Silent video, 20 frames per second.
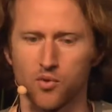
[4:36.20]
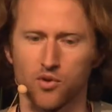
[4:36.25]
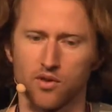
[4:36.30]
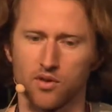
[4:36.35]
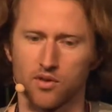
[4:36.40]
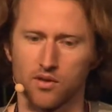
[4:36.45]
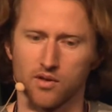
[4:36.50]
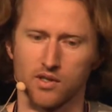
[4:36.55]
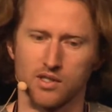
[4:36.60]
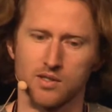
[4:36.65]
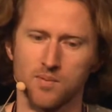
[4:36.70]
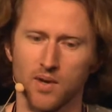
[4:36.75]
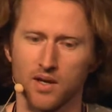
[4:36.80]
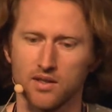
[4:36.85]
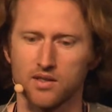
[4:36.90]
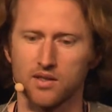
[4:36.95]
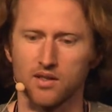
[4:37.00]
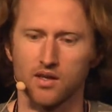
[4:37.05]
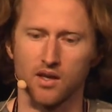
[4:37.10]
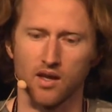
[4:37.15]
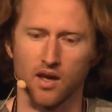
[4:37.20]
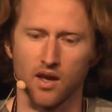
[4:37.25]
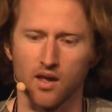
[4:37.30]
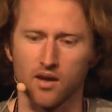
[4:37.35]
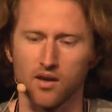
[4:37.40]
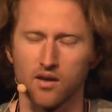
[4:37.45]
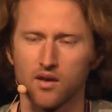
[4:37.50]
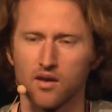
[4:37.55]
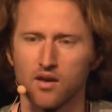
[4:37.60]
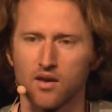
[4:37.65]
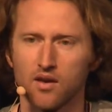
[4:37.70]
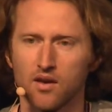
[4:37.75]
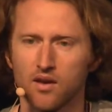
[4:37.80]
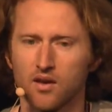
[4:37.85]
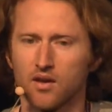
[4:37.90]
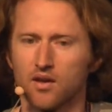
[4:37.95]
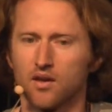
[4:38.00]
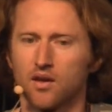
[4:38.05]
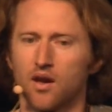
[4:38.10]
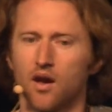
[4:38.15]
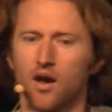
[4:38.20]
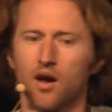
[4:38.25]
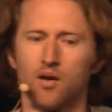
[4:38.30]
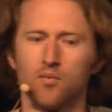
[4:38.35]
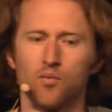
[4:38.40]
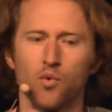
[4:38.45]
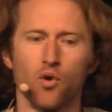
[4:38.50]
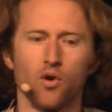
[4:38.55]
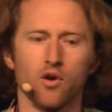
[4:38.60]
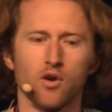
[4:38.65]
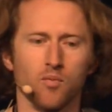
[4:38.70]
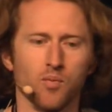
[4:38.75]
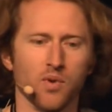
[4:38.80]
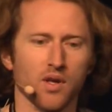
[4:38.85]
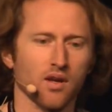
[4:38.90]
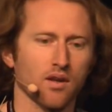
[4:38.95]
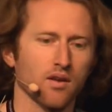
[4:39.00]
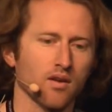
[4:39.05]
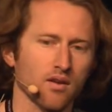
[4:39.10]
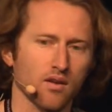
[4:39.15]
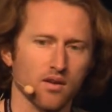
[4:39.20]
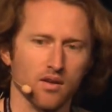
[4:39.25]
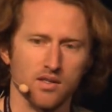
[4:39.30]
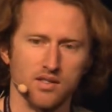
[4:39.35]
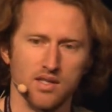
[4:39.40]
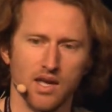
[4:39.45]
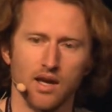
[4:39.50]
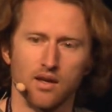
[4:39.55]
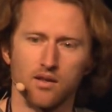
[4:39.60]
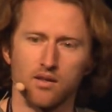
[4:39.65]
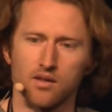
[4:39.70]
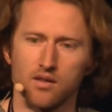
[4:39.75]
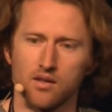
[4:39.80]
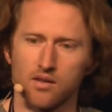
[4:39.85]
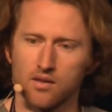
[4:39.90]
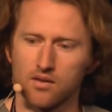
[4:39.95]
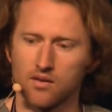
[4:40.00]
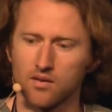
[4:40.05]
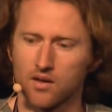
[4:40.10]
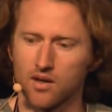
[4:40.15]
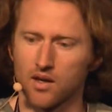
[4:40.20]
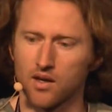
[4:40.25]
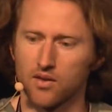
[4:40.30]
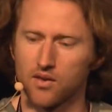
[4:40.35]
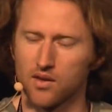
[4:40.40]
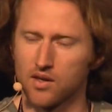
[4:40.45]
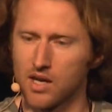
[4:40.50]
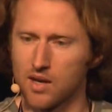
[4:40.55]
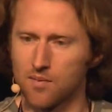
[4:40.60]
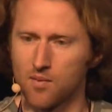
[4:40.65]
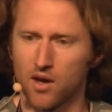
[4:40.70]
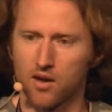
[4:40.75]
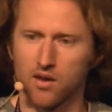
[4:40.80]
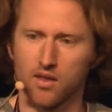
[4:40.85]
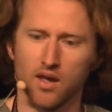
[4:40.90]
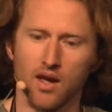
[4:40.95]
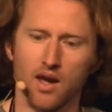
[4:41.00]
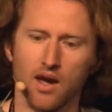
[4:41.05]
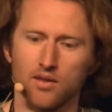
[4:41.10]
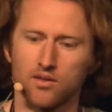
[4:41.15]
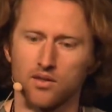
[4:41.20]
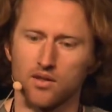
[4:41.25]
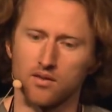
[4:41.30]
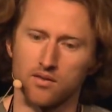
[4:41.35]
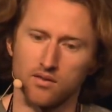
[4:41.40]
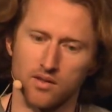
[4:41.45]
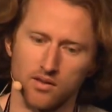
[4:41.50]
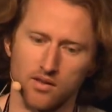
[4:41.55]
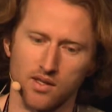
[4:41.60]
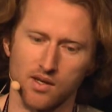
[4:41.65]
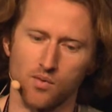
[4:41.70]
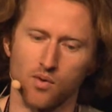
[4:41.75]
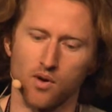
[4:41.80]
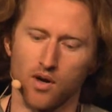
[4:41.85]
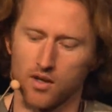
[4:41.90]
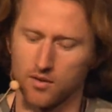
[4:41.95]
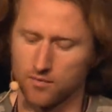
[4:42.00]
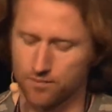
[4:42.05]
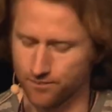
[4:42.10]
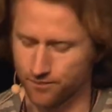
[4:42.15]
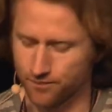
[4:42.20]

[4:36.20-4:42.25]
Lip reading: that they're expecting to get, or to pick exactly the name out of the hat that they want.